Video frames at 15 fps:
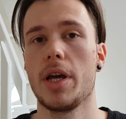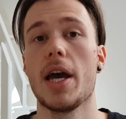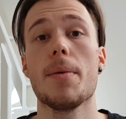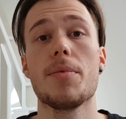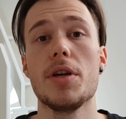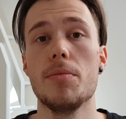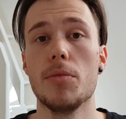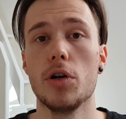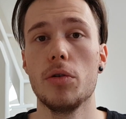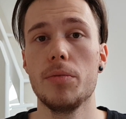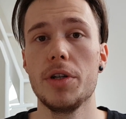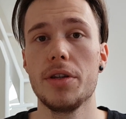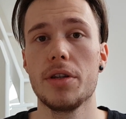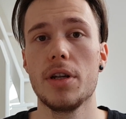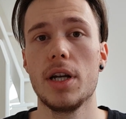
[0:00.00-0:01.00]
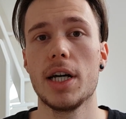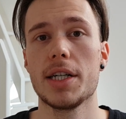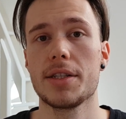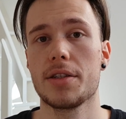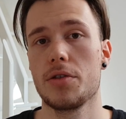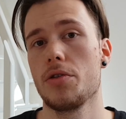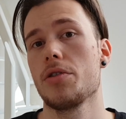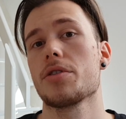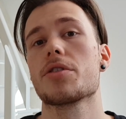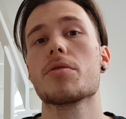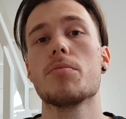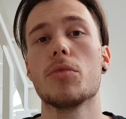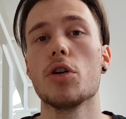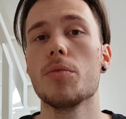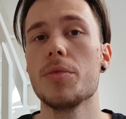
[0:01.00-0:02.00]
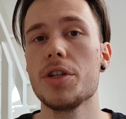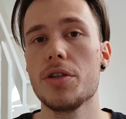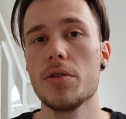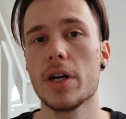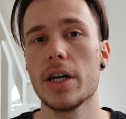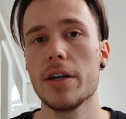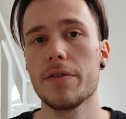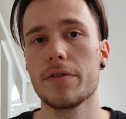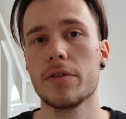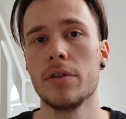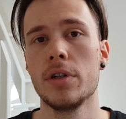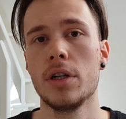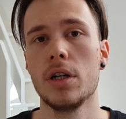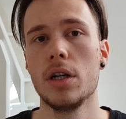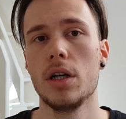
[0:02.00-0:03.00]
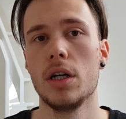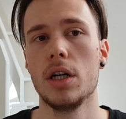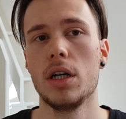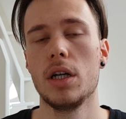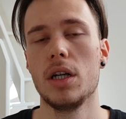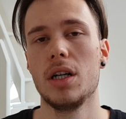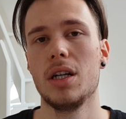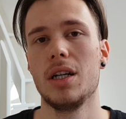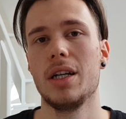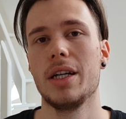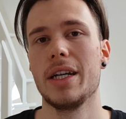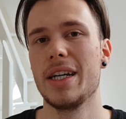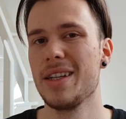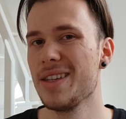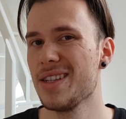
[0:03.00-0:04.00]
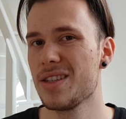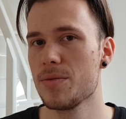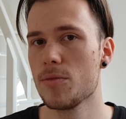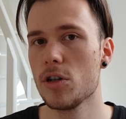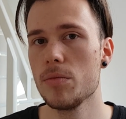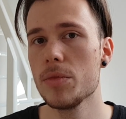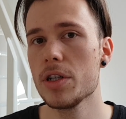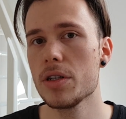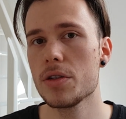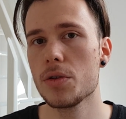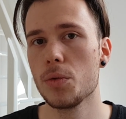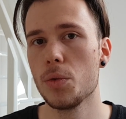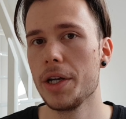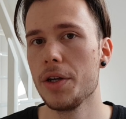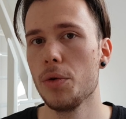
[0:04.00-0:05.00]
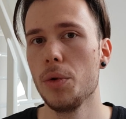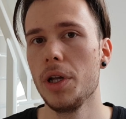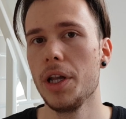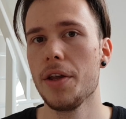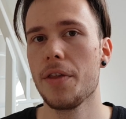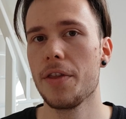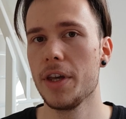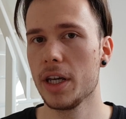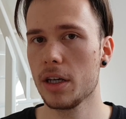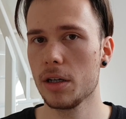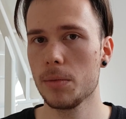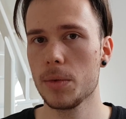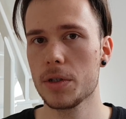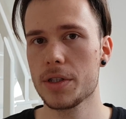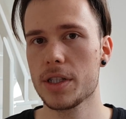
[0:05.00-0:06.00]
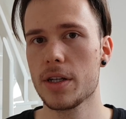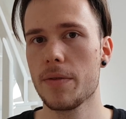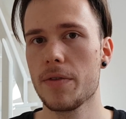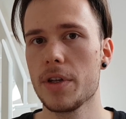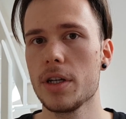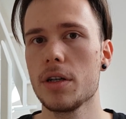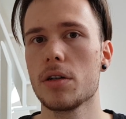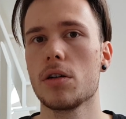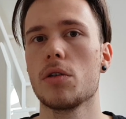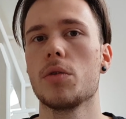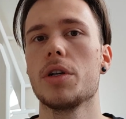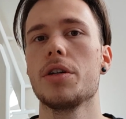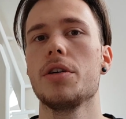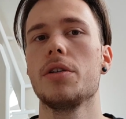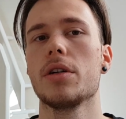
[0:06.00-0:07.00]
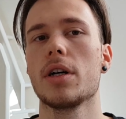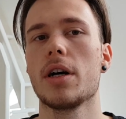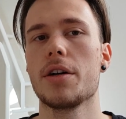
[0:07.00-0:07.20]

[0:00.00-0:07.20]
happy moment, the last awesome moment you have. In this moment, you really thinking about something, or were you